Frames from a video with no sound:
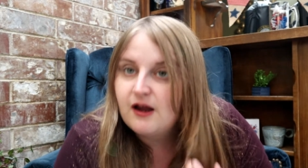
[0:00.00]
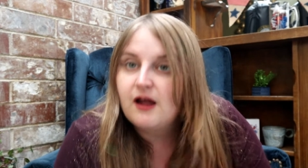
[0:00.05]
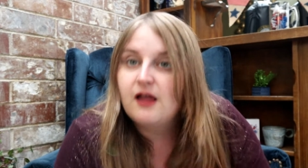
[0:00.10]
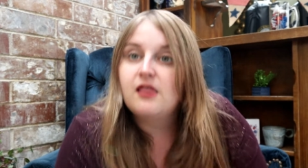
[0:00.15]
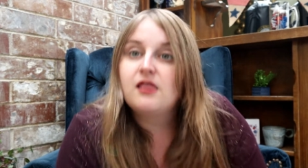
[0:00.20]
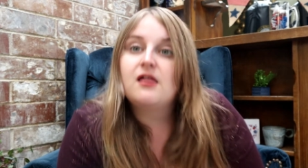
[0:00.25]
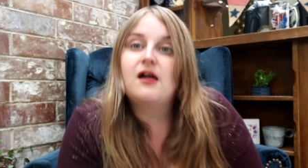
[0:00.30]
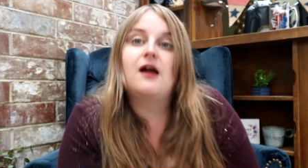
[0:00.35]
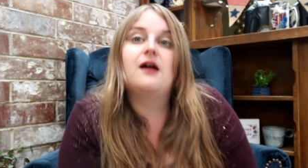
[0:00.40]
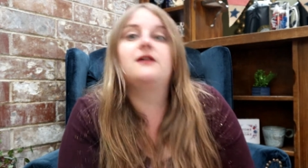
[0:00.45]

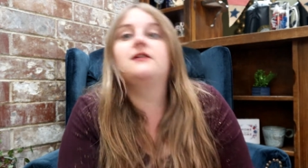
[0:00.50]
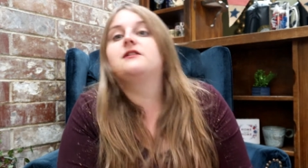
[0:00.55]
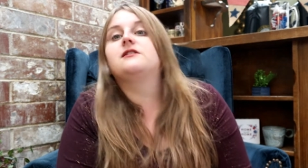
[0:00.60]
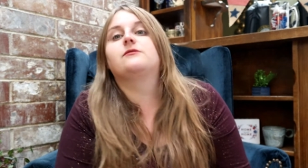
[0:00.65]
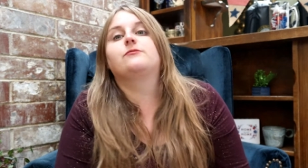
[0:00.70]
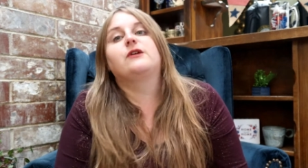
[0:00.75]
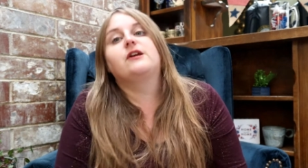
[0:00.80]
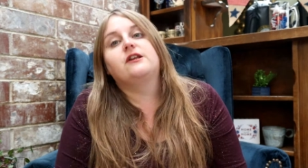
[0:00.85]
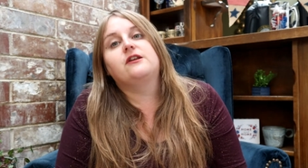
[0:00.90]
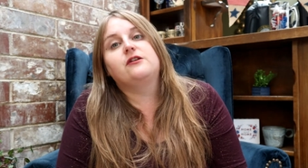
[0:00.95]
And that
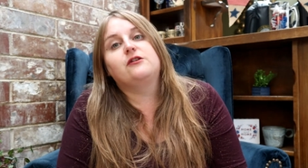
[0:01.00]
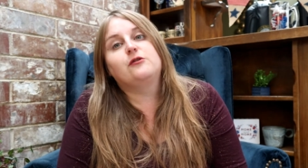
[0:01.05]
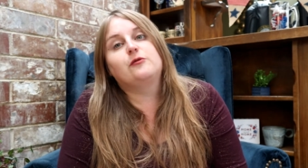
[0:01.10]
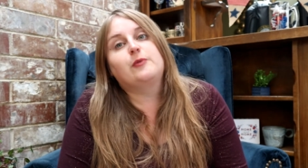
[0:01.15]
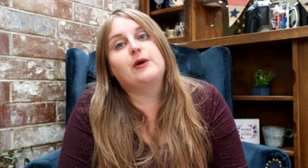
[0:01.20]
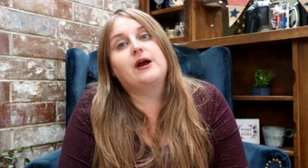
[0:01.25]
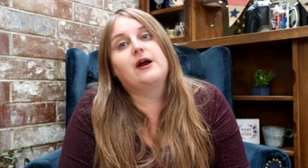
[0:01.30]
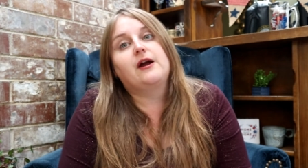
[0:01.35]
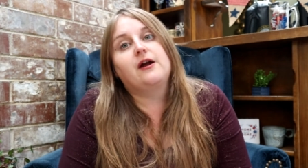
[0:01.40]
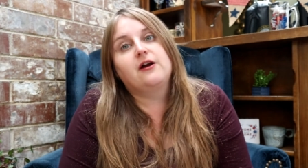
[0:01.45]
is my new
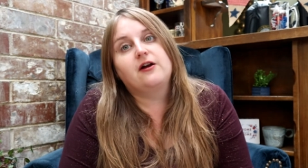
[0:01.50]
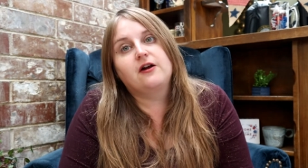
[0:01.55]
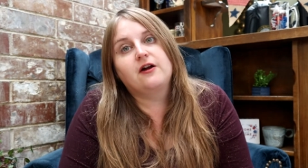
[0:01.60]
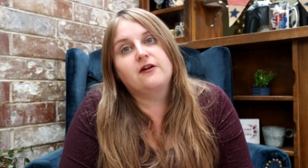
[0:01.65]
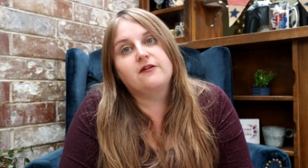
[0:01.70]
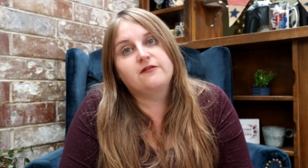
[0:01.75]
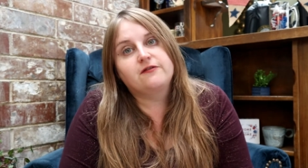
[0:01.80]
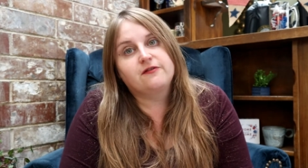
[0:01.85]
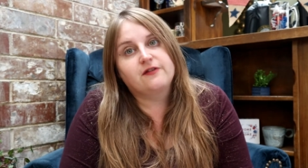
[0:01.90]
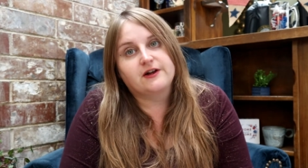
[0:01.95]
pair
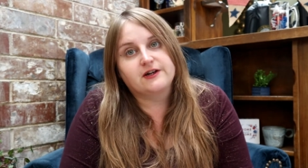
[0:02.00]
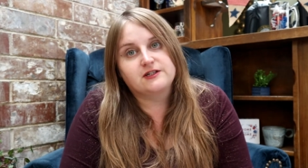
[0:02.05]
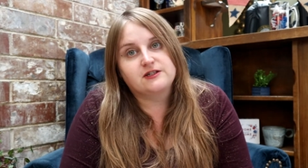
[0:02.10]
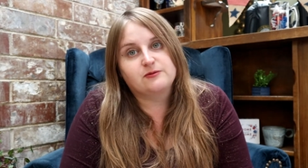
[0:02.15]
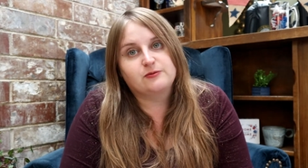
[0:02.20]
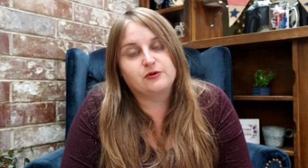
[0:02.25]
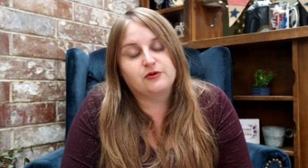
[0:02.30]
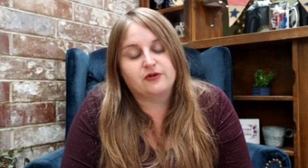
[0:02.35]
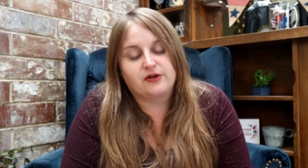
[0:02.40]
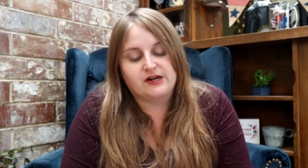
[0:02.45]
of
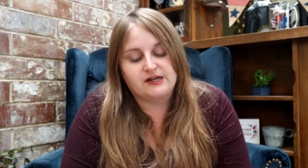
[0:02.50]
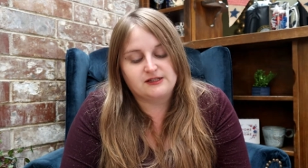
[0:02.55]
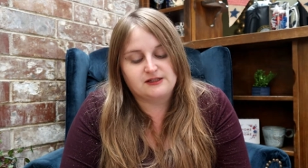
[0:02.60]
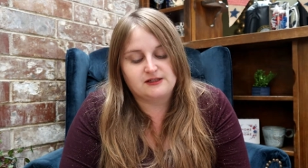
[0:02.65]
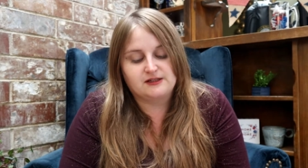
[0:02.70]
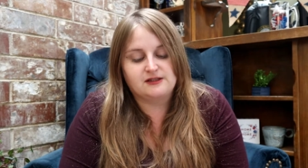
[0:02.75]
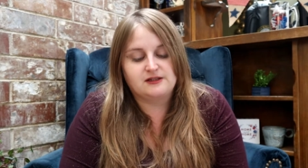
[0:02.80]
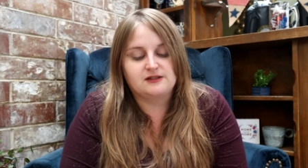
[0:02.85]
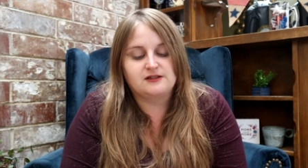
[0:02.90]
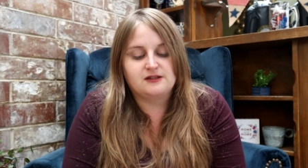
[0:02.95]
flexible
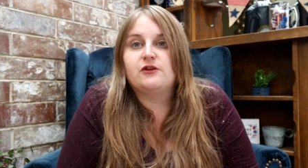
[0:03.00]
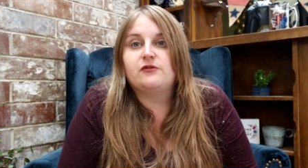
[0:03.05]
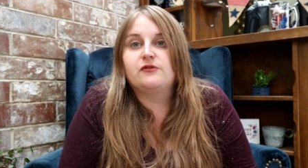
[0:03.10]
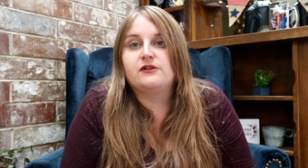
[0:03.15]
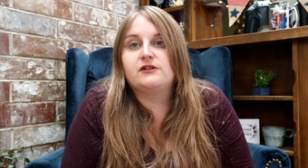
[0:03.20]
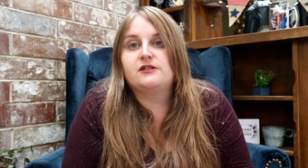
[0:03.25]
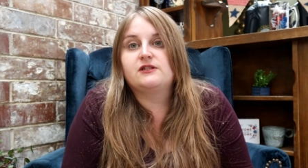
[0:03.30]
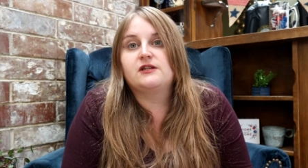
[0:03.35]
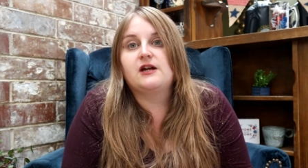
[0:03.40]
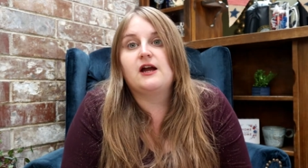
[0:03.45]
glasses. So
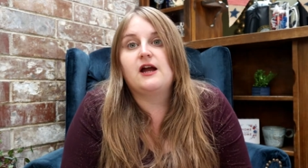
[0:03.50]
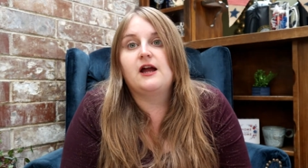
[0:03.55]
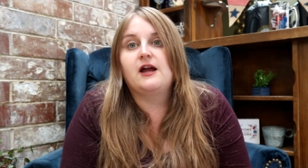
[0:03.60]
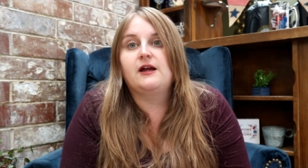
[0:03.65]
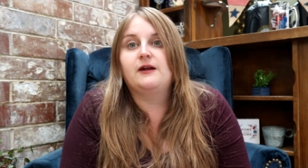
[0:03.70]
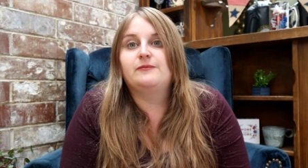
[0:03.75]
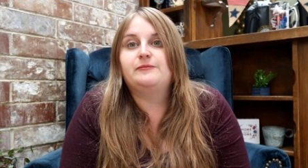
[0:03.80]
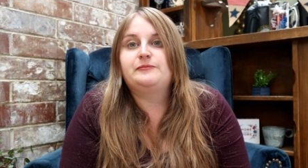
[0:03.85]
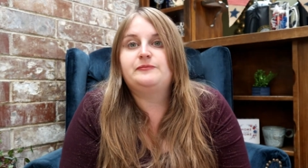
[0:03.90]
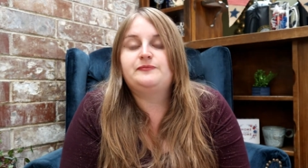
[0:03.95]
this
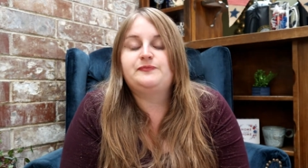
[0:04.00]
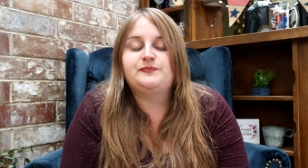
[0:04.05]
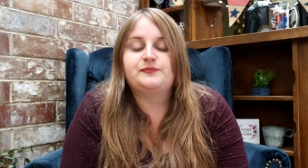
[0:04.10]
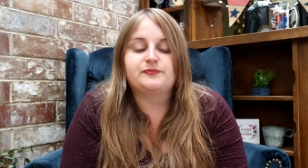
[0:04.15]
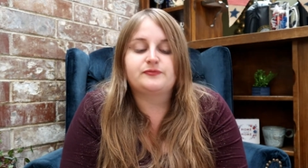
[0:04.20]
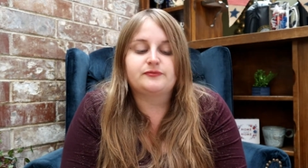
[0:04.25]
time,